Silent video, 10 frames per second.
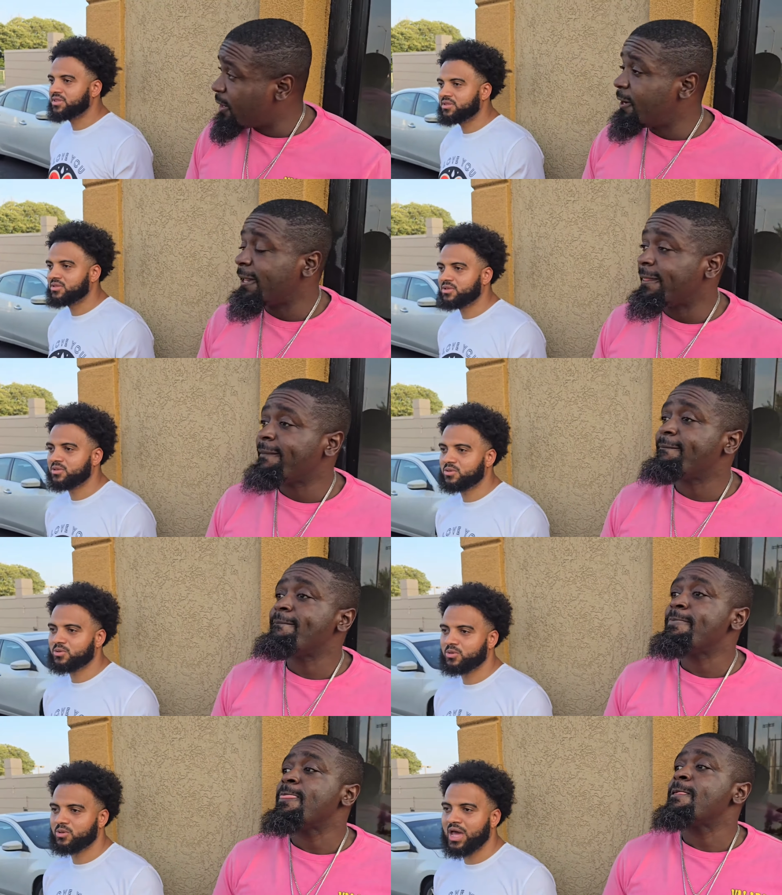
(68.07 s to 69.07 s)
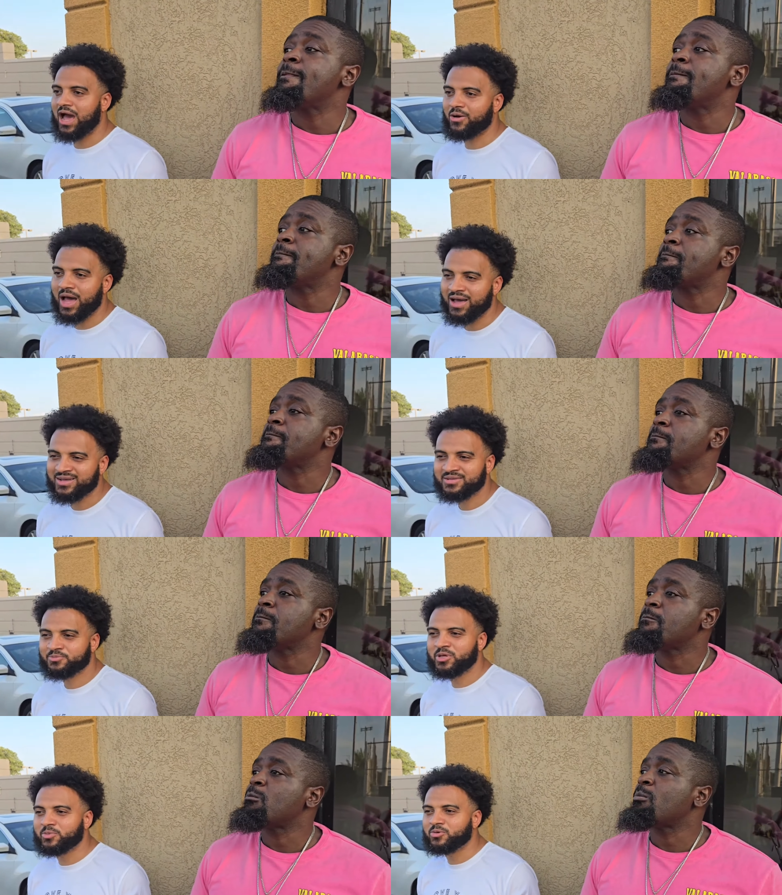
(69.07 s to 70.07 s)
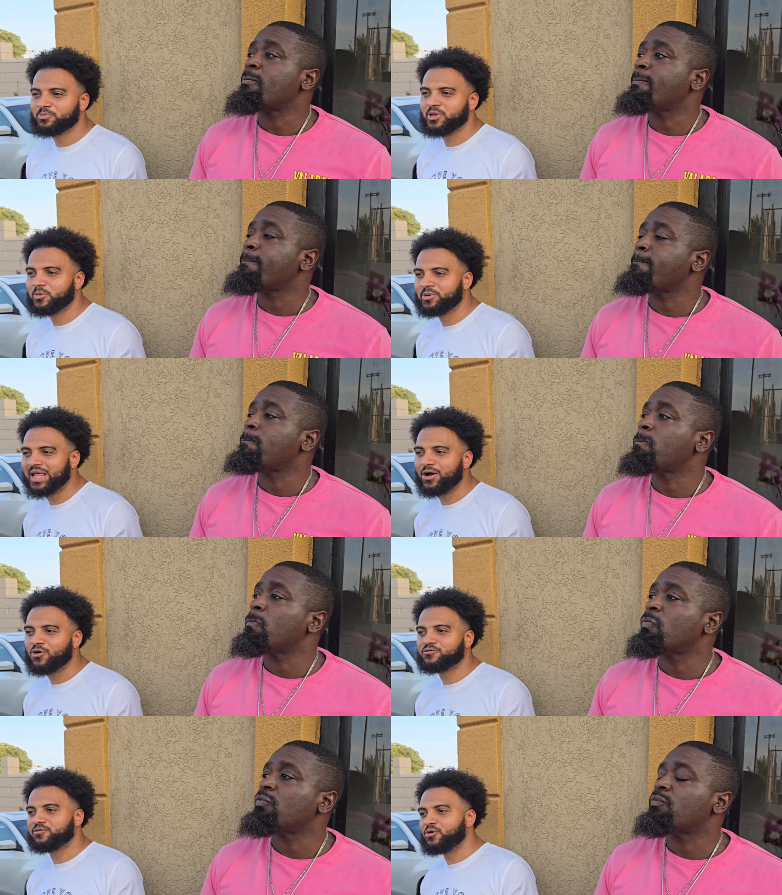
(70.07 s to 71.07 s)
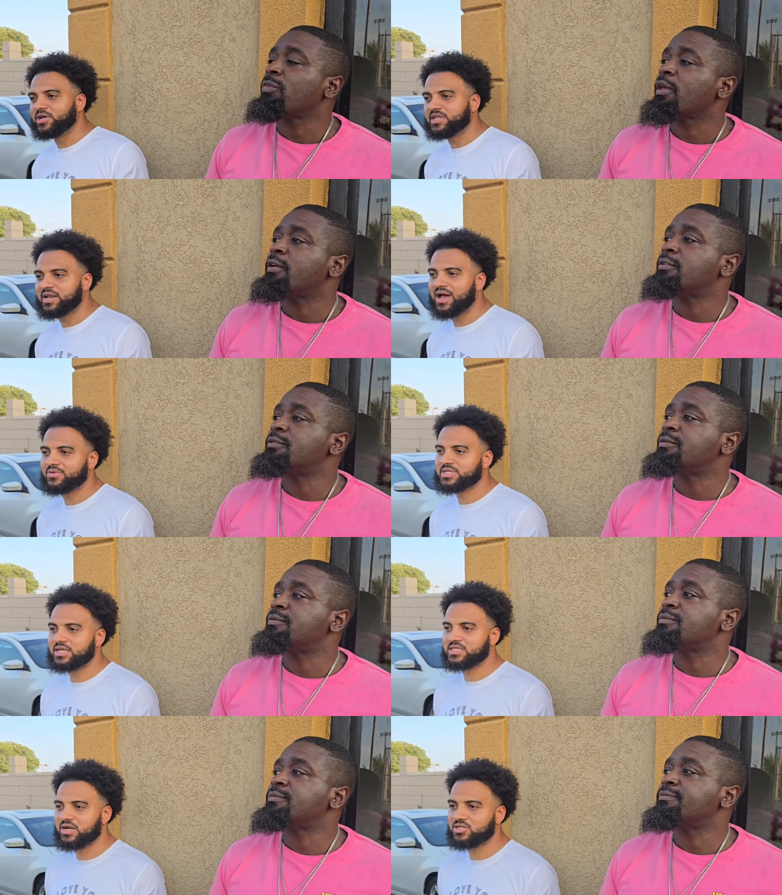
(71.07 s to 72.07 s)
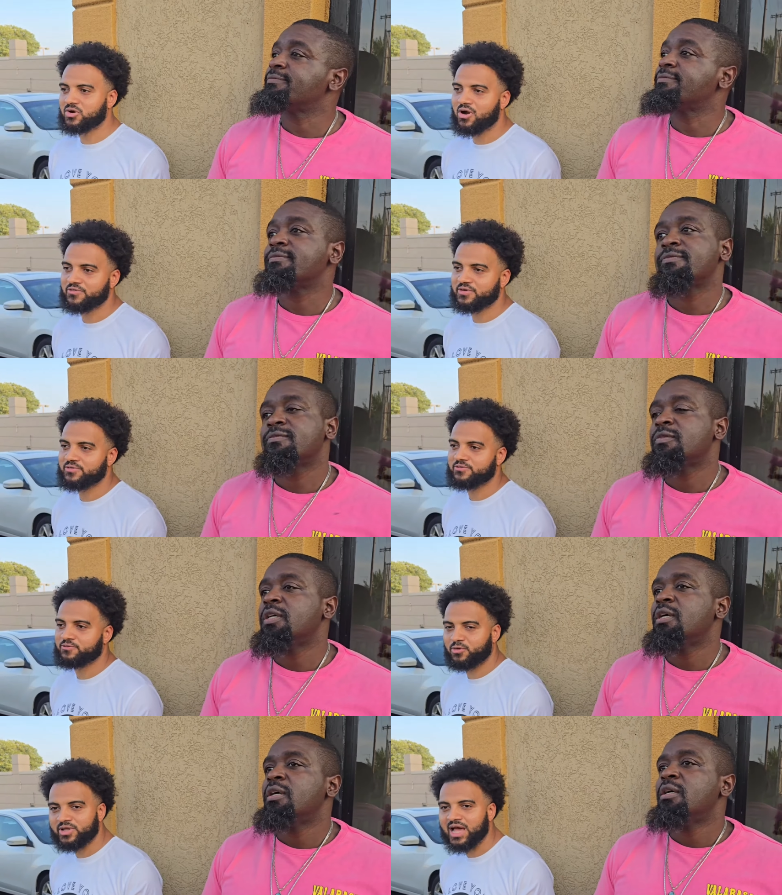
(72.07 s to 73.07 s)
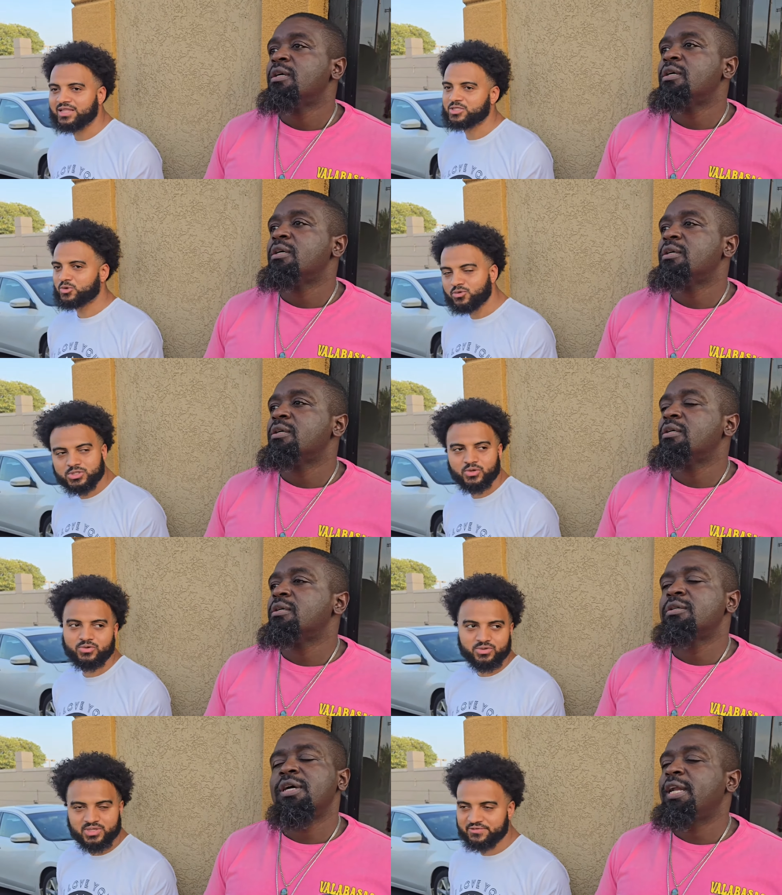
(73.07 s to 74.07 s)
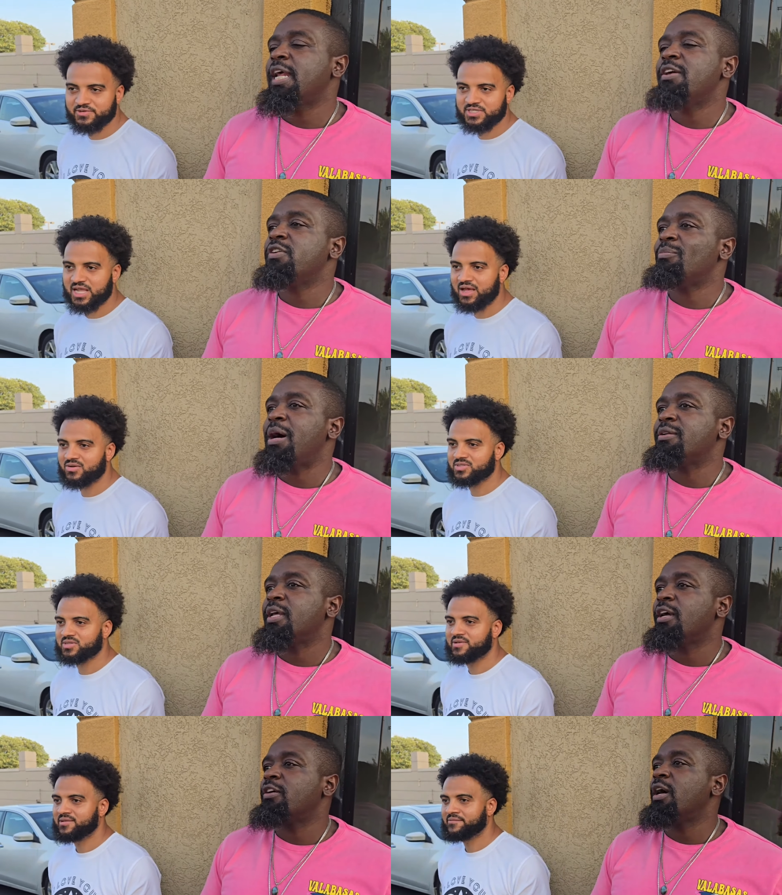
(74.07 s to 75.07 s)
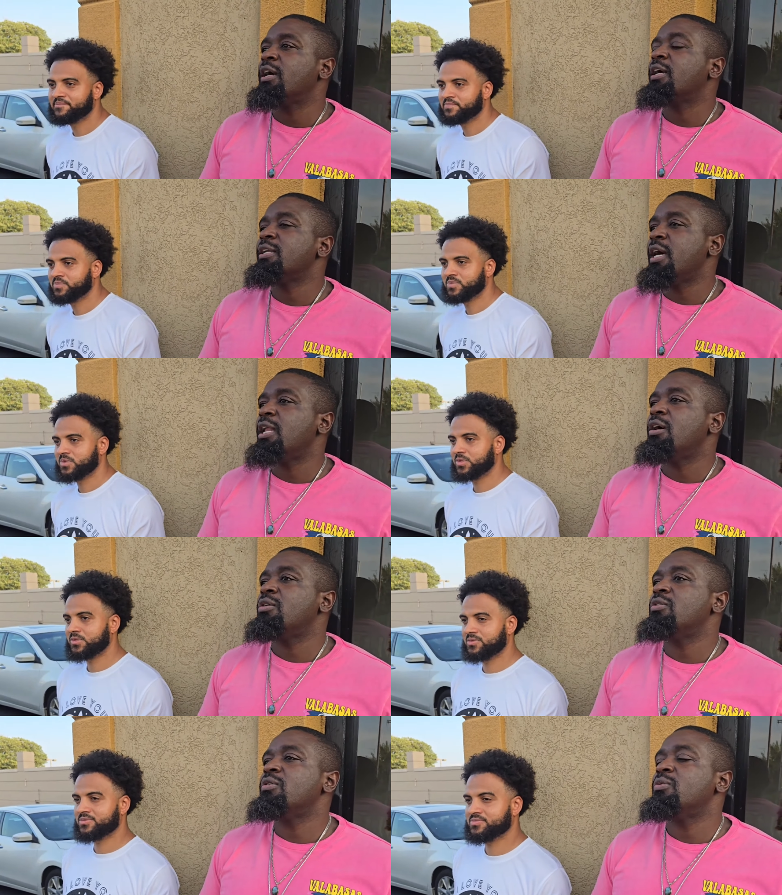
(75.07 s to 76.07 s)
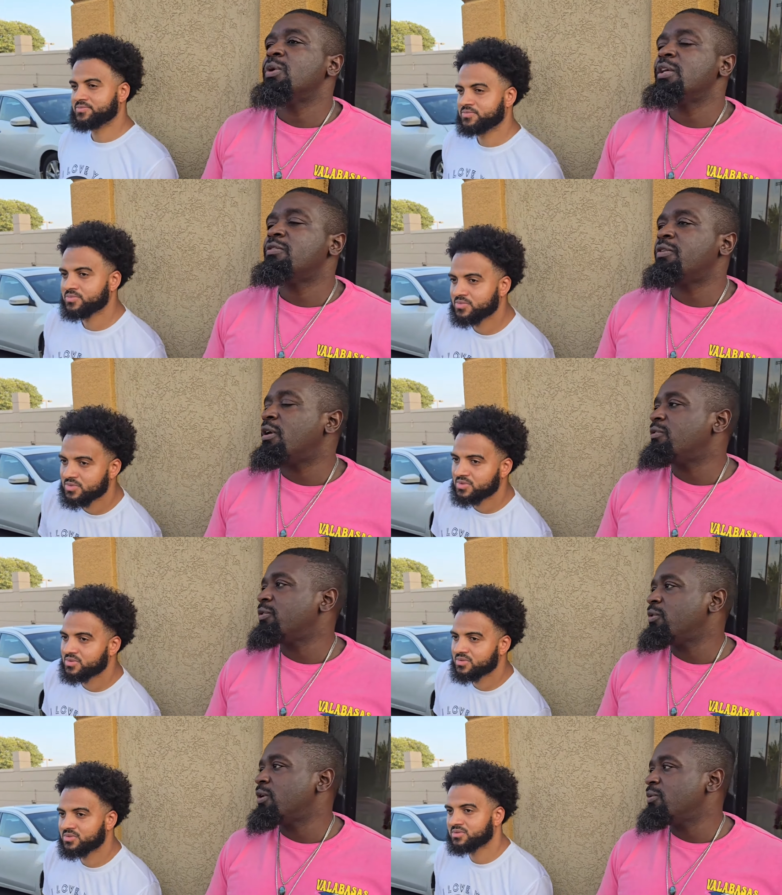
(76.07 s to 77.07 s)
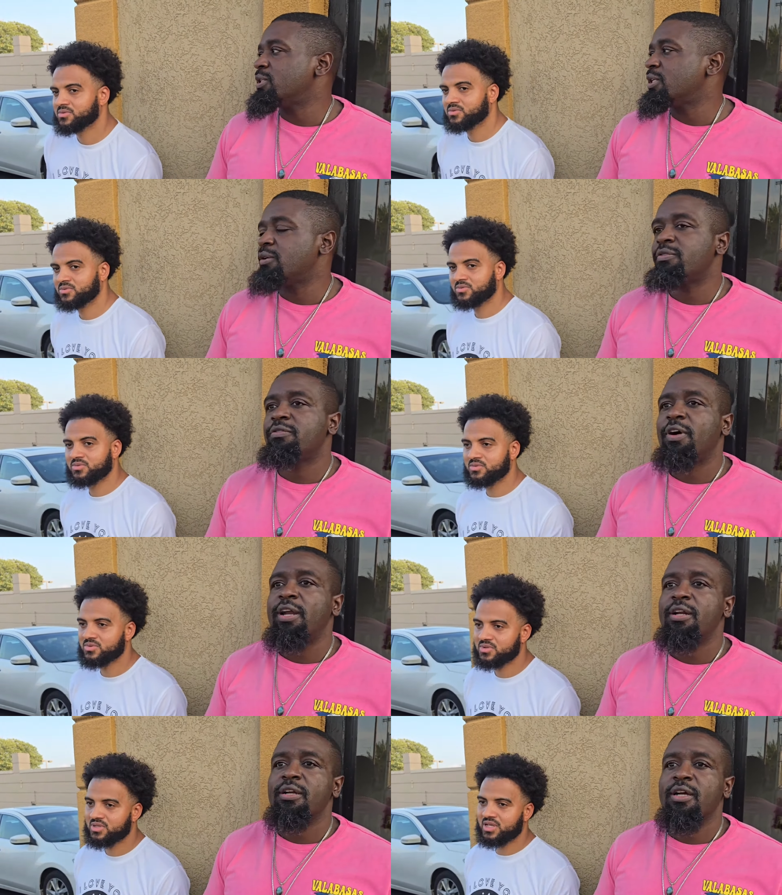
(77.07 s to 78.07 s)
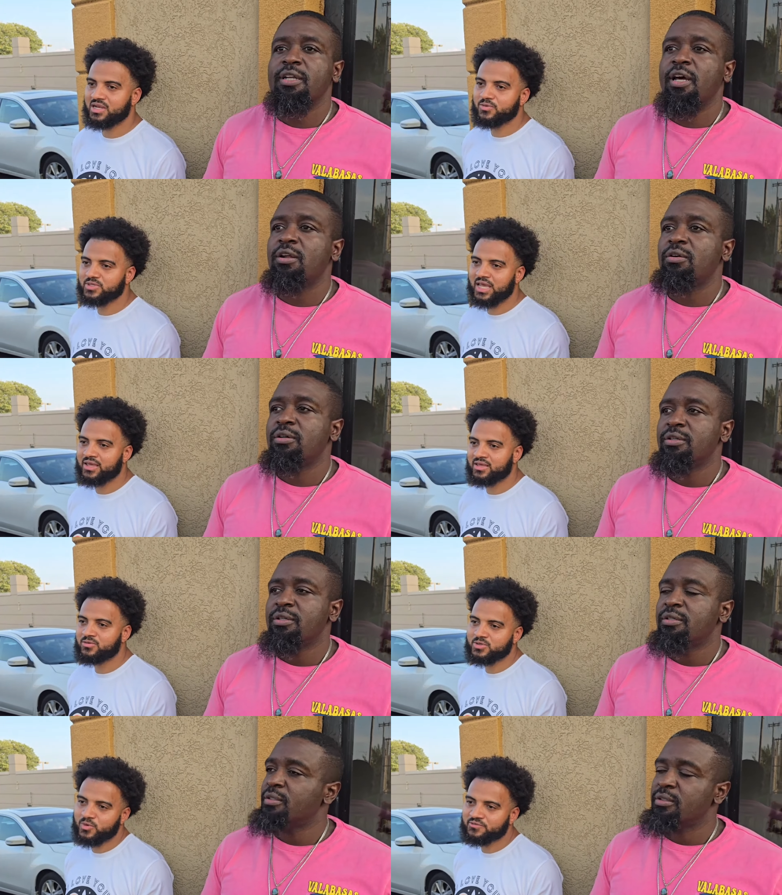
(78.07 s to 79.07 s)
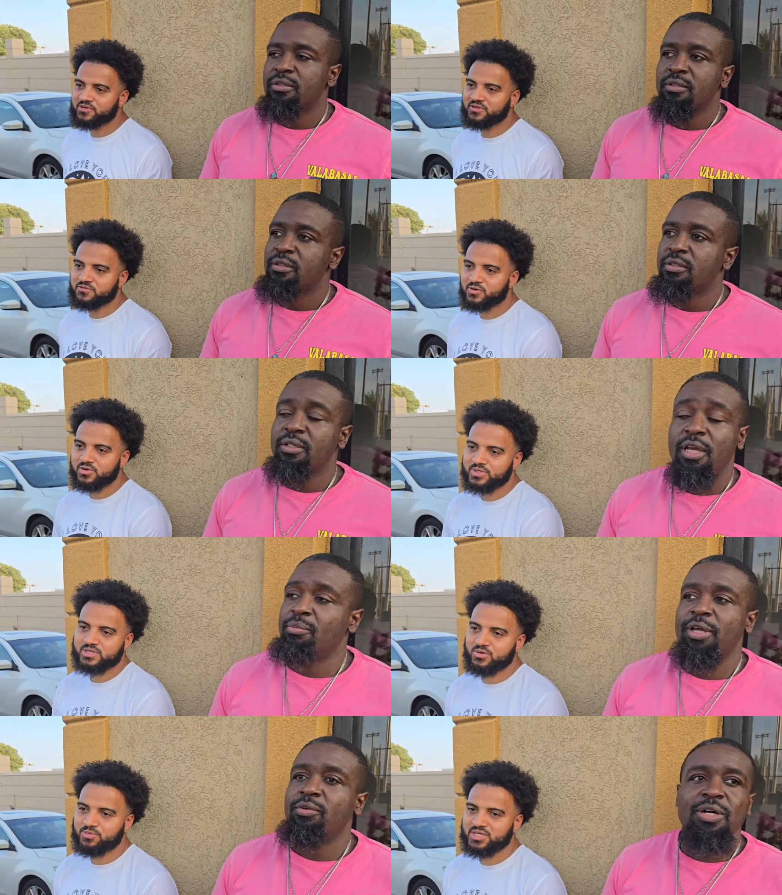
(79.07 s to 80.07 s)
Speaker 1: can't hurt him. I, I, people people be like, oh, Floyd did it. I was like, Terence Crawford and Floyd got two total.
Speaker 2: It ain't even styles. about that. Uh, Canelo, when he fought Floyd, was a different fighter.
Speaker 1: Canelo, and he was at he was one fifty-four.
Speaker 2: He was yeah, but